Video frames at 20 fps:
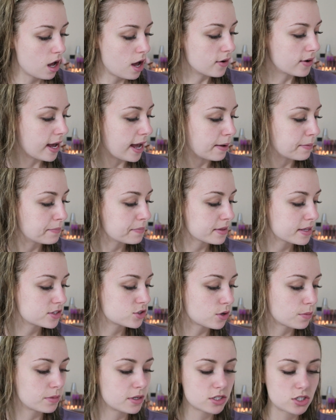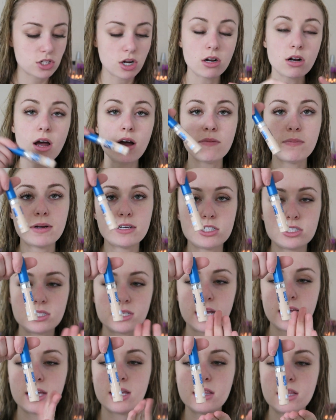Okay. So I'm going to start off by just
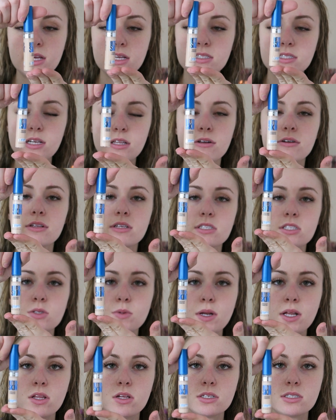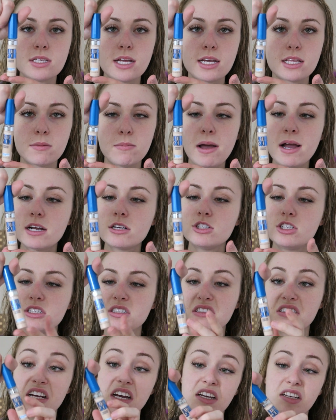taking the concealer. This is what it looks like. The
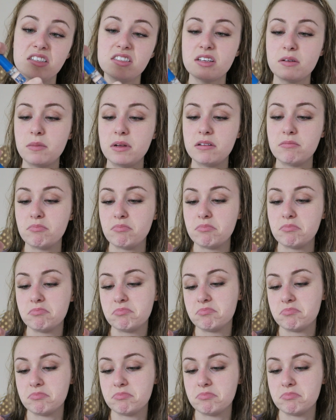packaging's nice. I mean,